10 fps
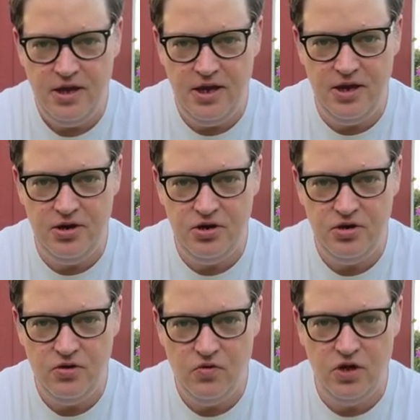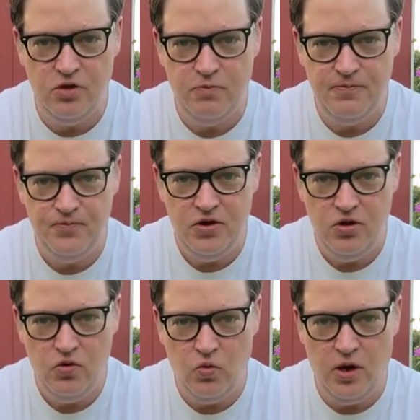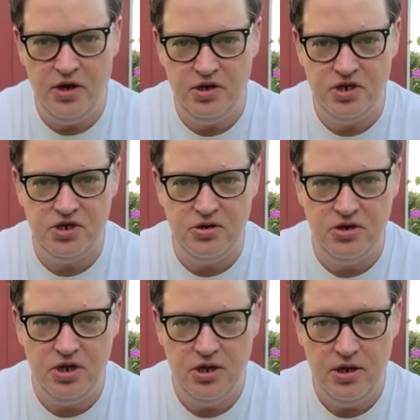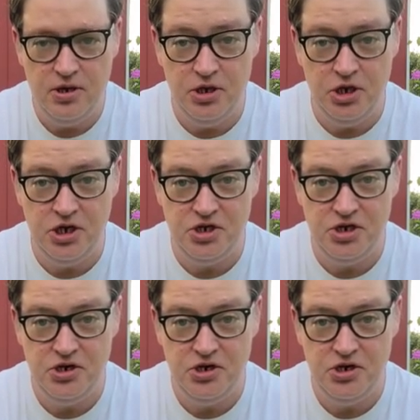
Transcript: and, well, wanted to start just